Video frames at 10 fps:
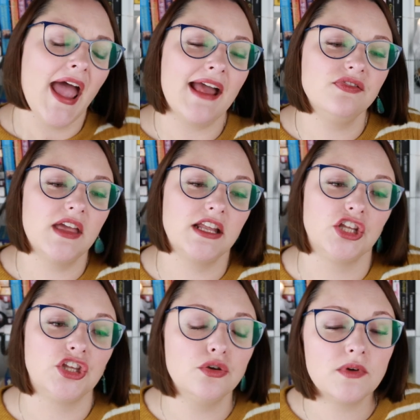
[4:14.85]
And then
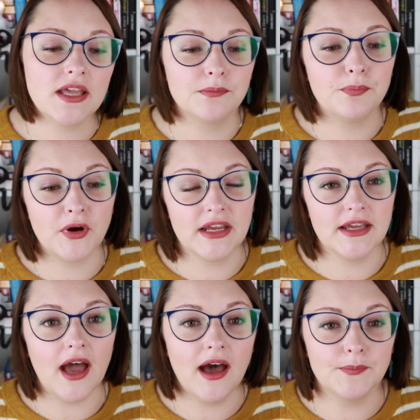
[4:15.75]
you can
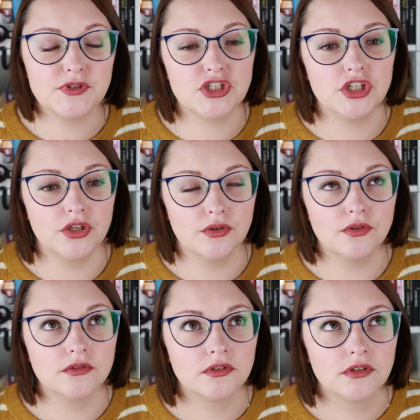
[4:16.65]
bring up
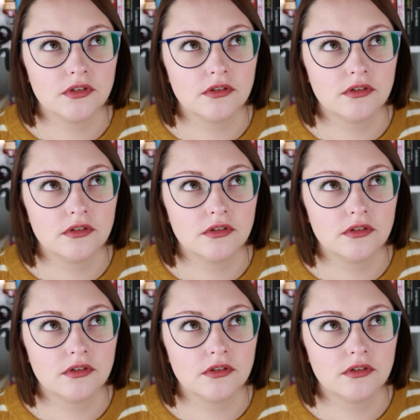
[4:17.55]
to,